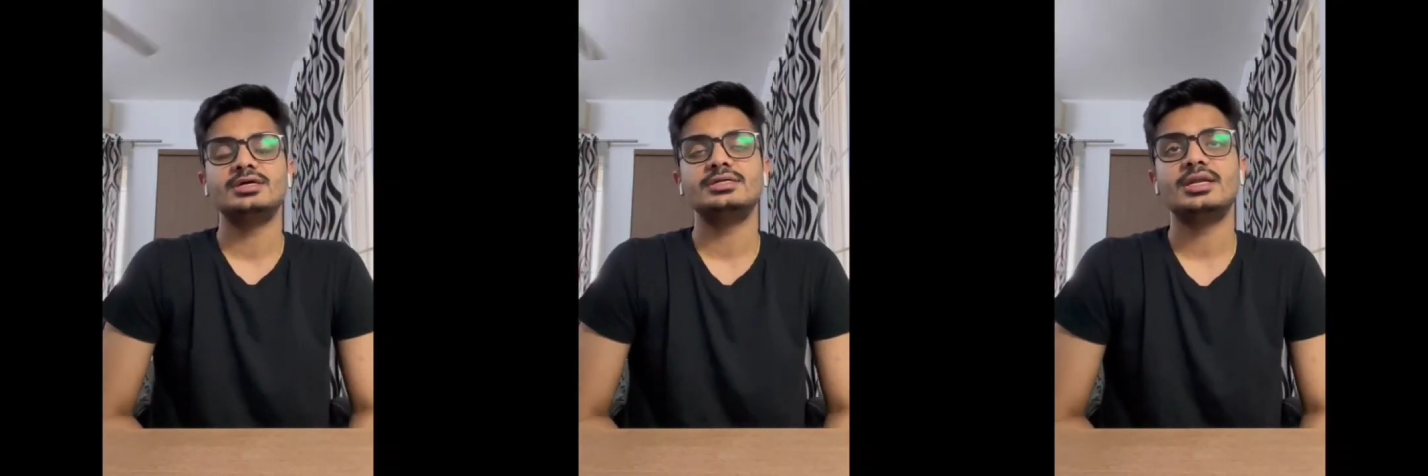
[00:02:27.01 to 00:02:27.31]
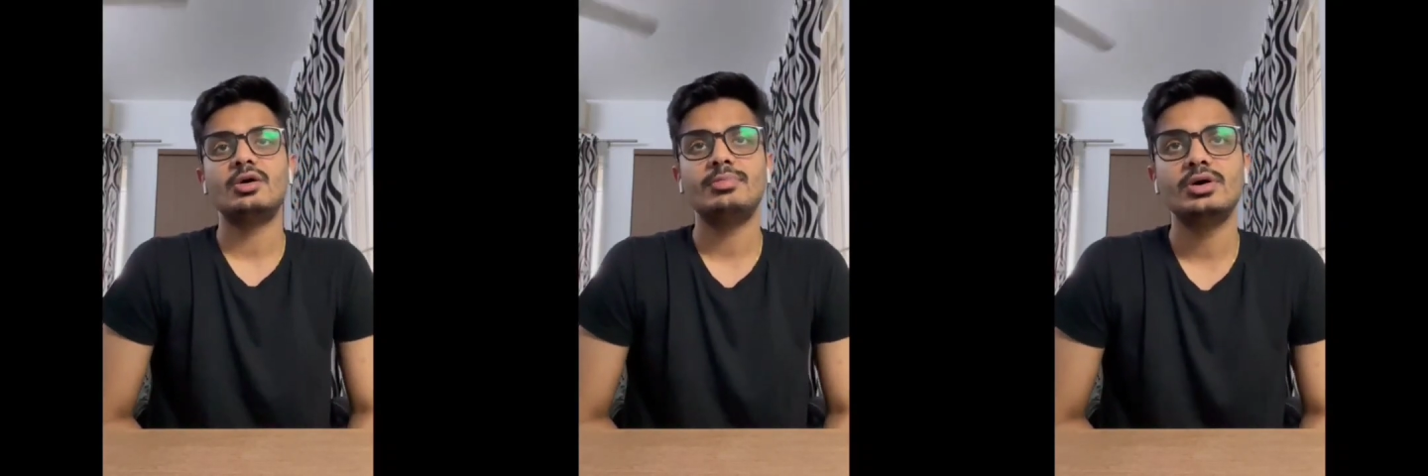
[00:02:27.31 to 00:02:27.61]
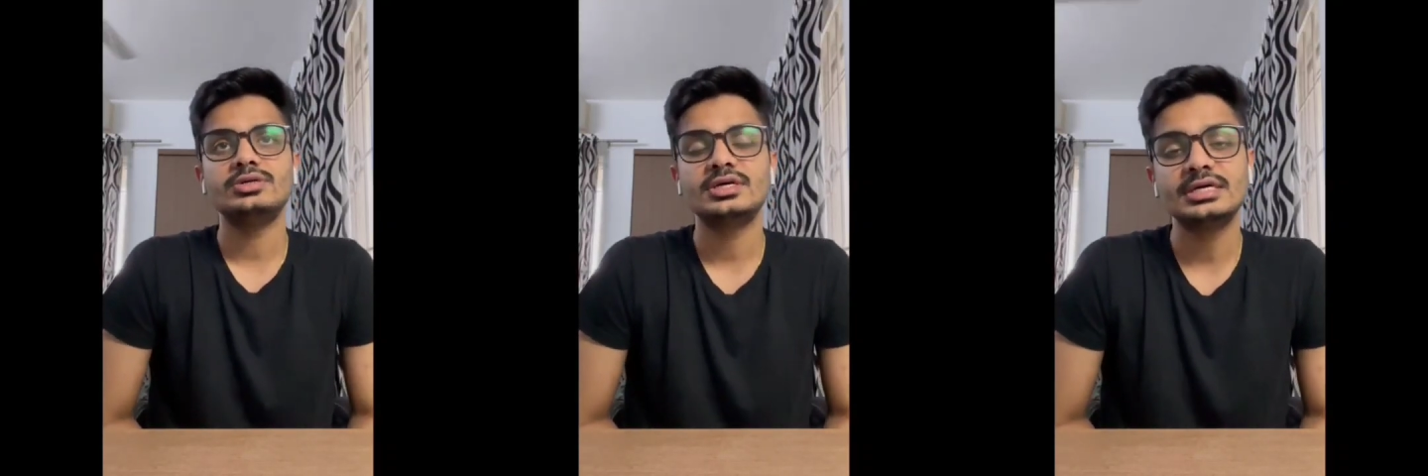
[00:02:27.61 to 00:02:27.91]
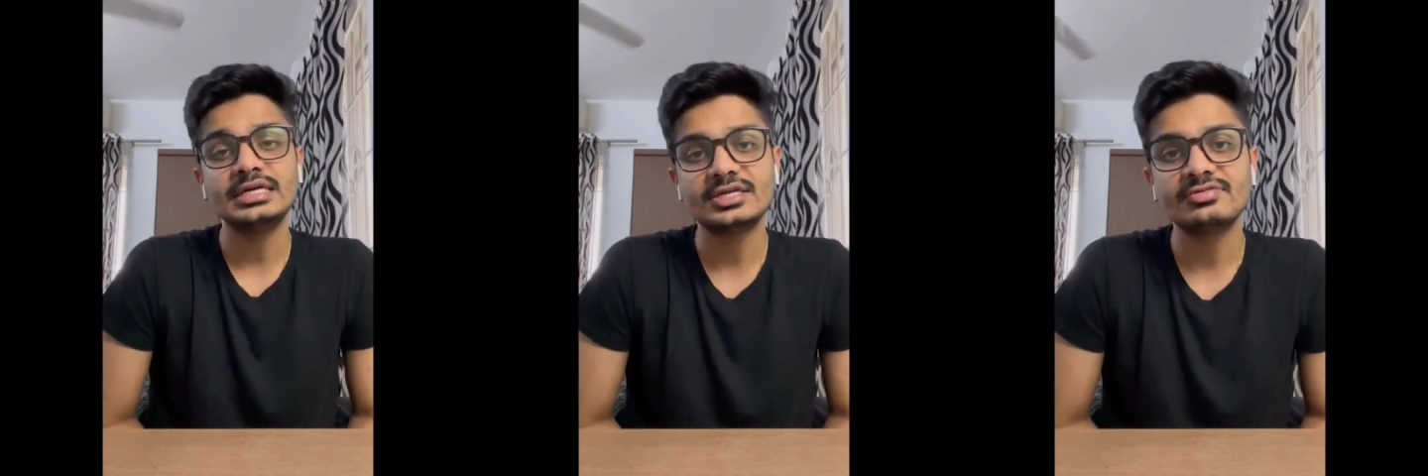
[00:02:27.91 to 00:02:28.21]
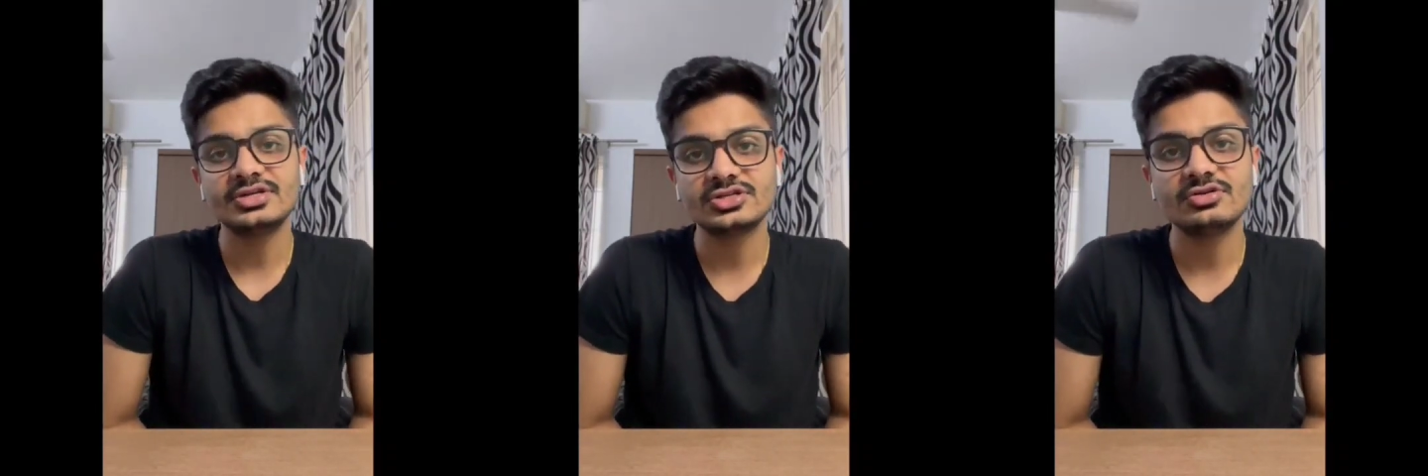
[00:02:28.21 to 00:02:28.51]
Now about
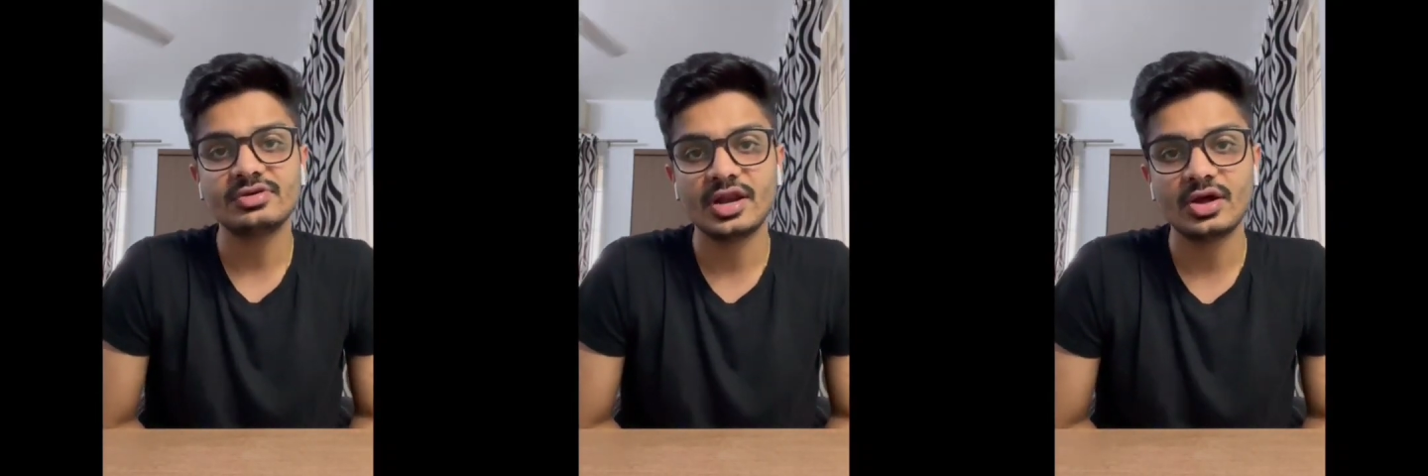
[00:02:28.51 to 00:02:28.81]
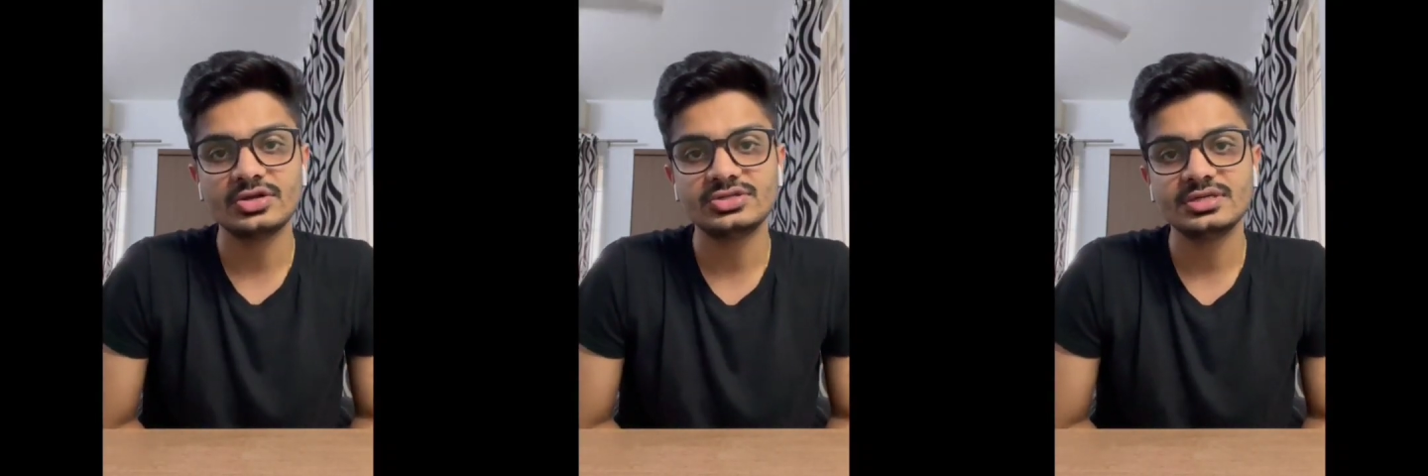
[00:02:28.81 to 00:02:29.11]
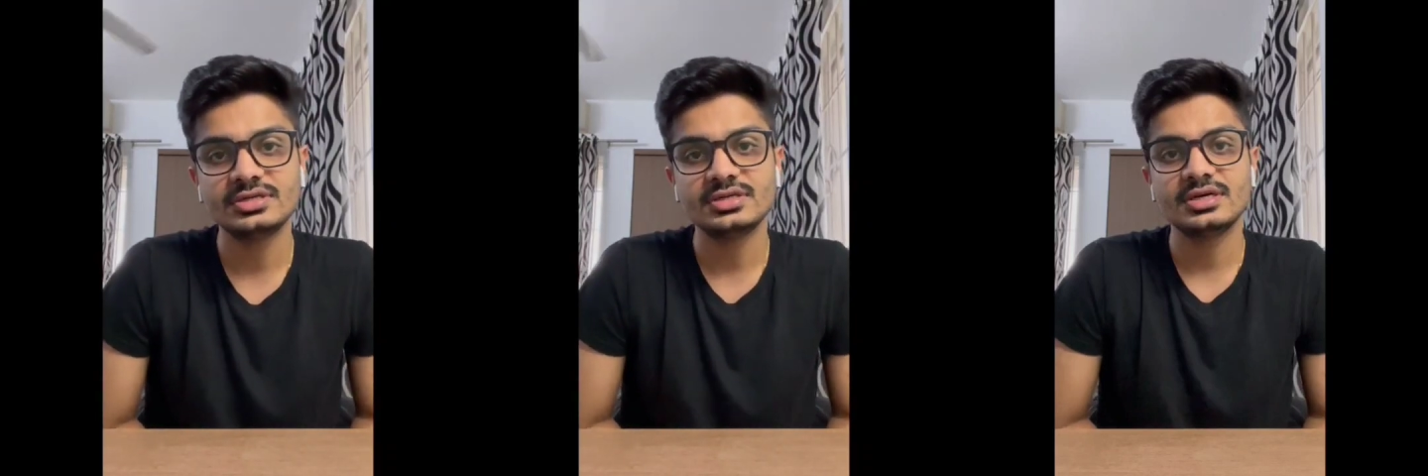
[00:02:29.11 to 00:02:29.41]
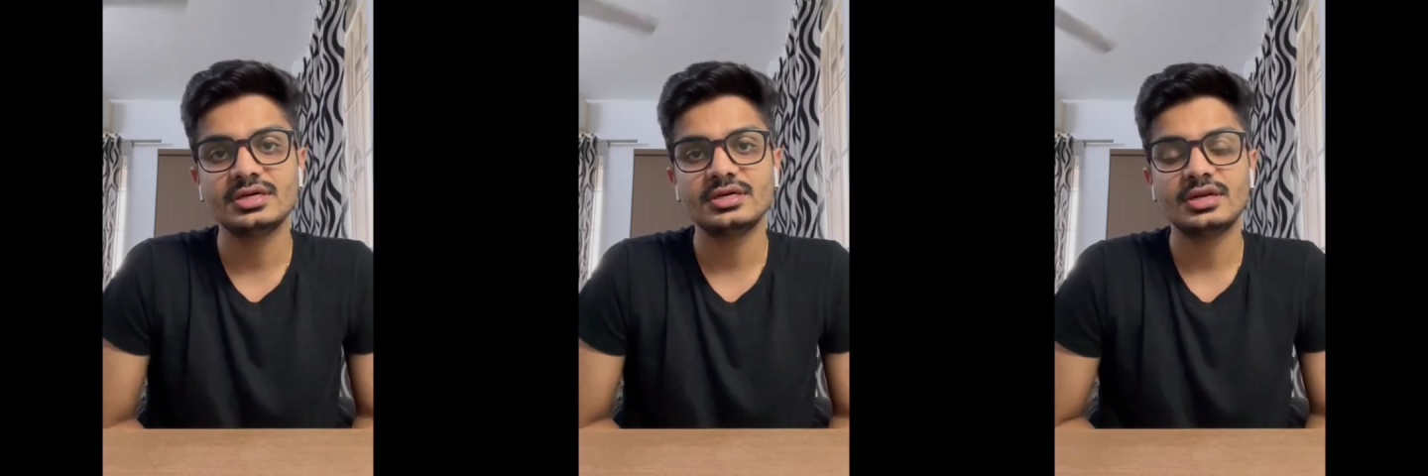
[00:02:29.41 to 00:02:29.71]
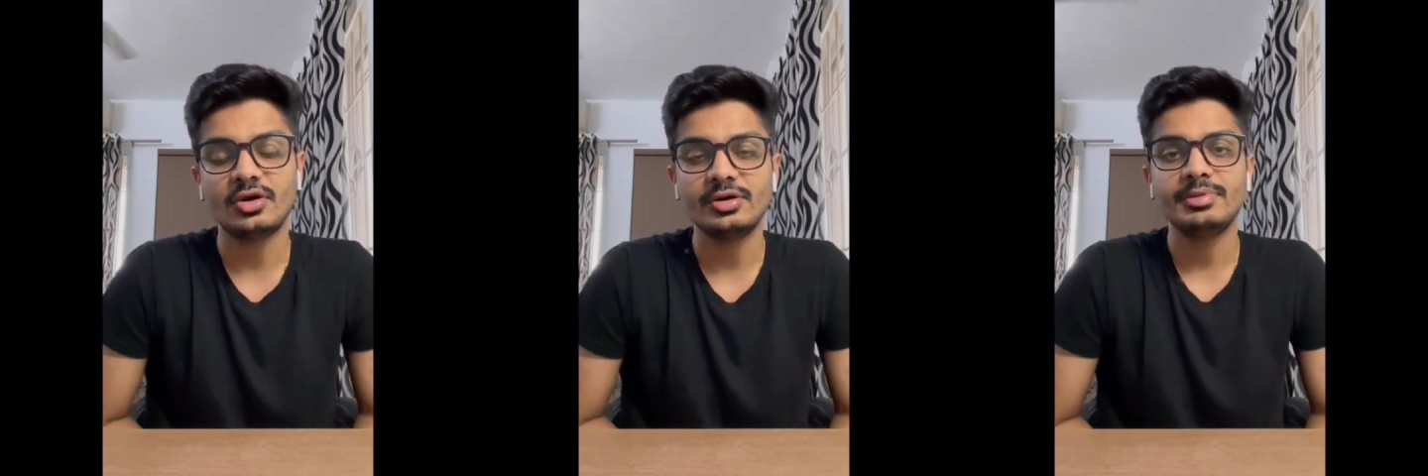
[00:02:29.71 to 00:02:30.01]
interventional radiology, a
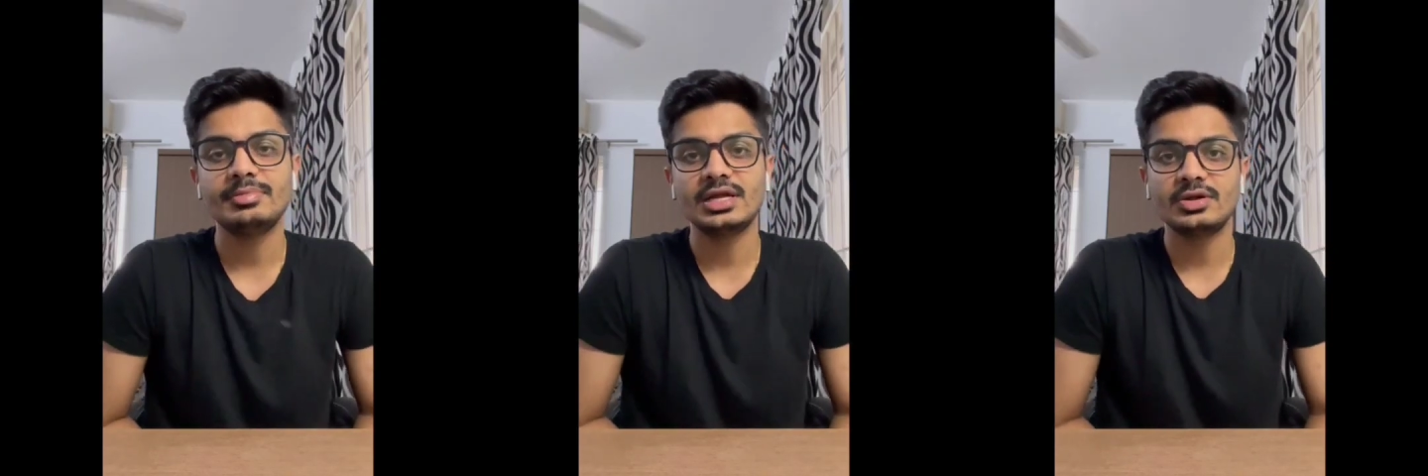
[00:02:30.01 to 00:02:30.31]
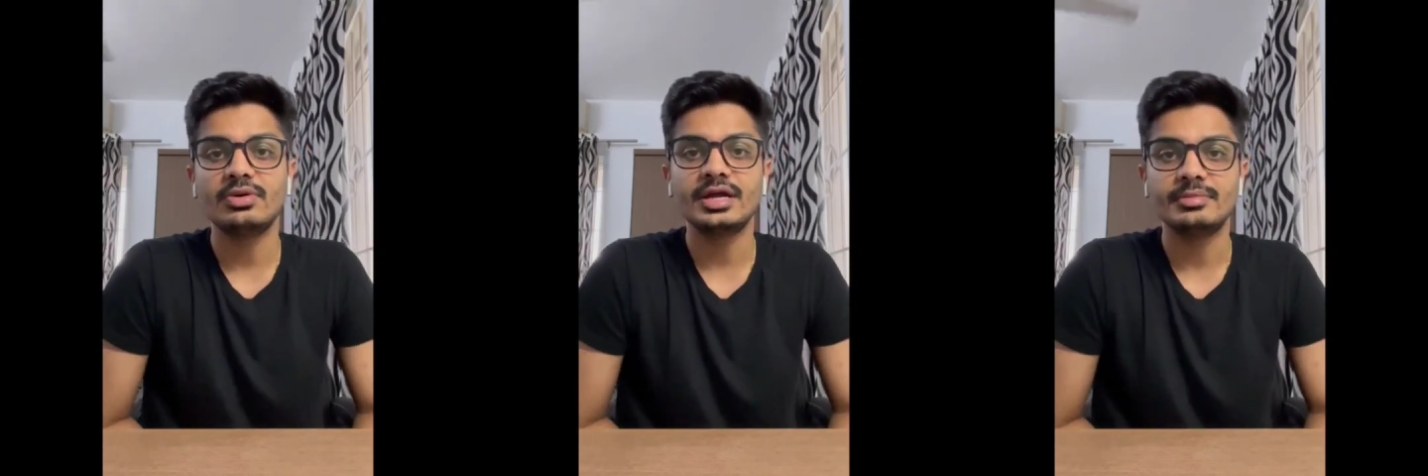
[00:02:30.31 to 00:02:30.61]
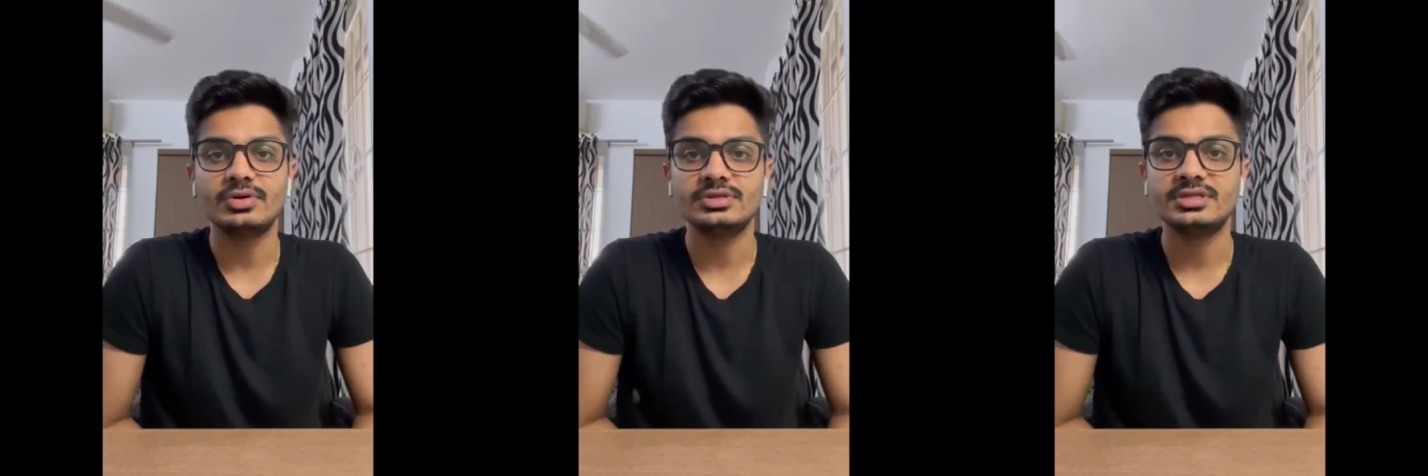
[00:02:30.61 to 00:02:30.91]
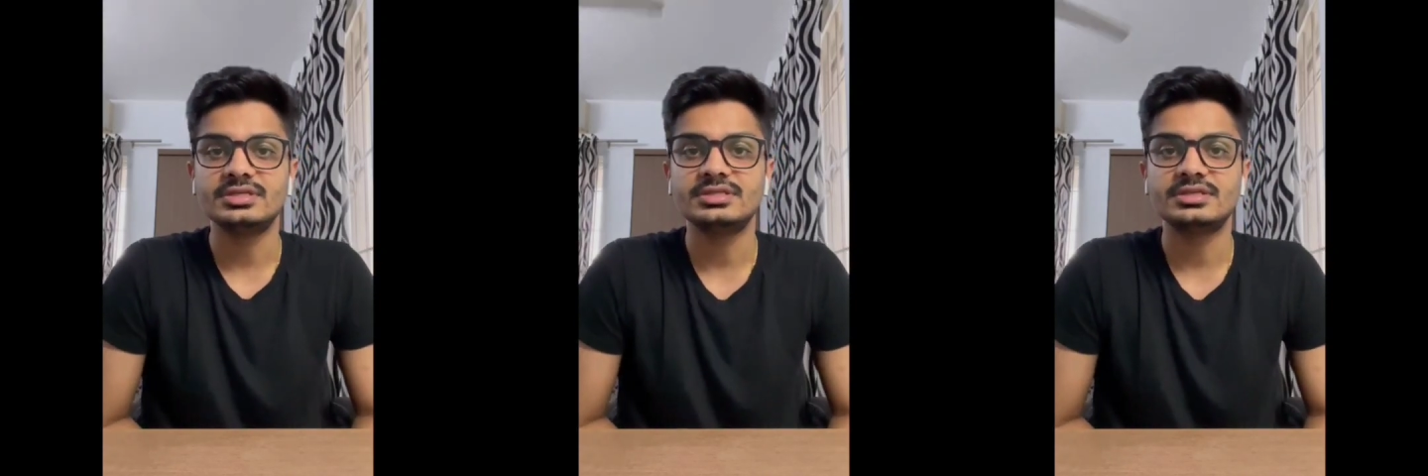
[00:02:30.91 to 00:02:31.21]
lot of people inquired about this.